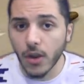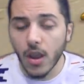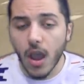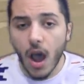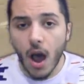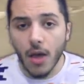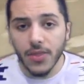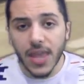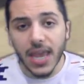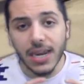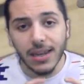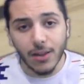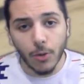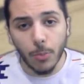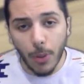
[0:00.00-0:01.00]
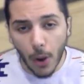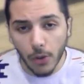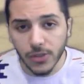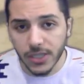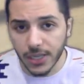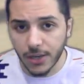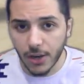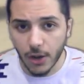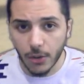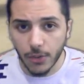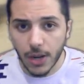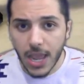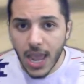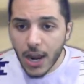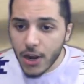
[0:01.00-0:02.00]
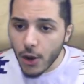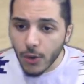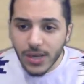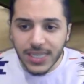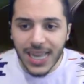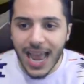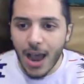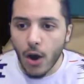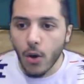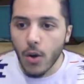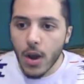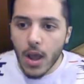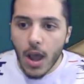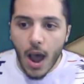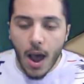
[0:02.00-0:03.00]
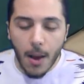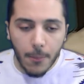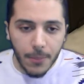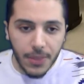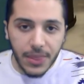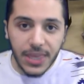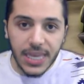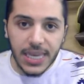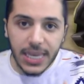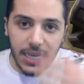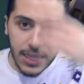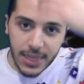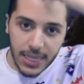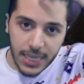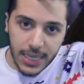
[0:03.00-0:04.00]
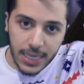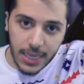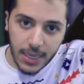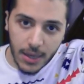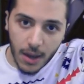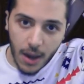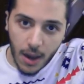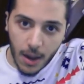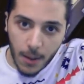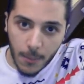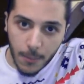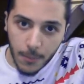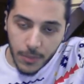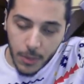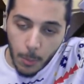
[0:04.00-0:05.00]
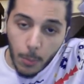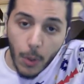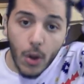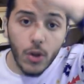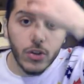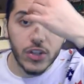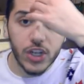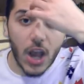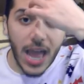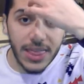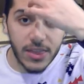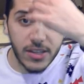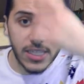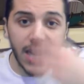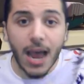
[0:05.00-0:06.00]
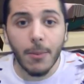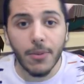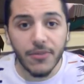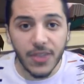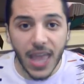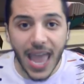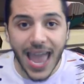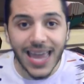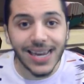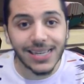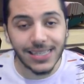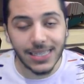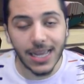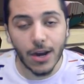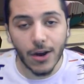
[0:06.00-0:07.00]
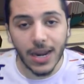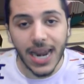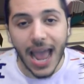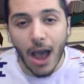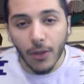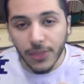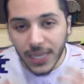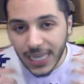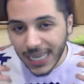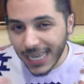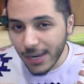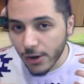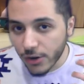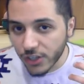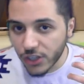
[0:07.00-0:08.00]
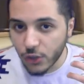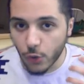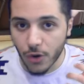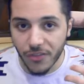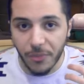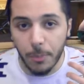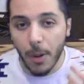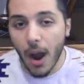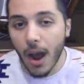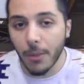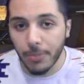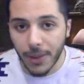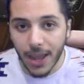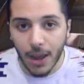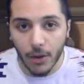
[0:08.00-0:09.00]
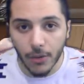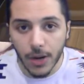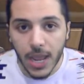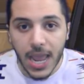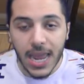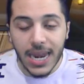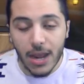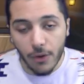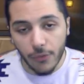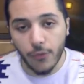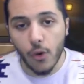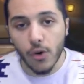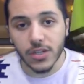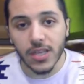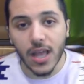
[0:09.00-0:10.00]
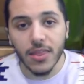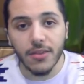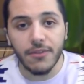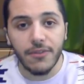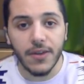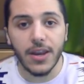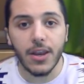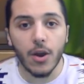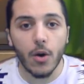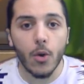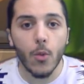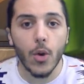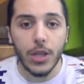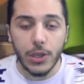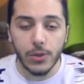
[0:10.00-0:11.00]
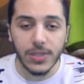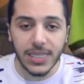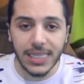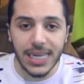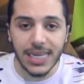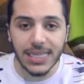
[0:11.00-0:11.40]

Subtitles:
on that little post-it note. Notice how the bulge at the top of the head is there, and how the ears sort of pop out. Now, of course, on the video, what you'll see is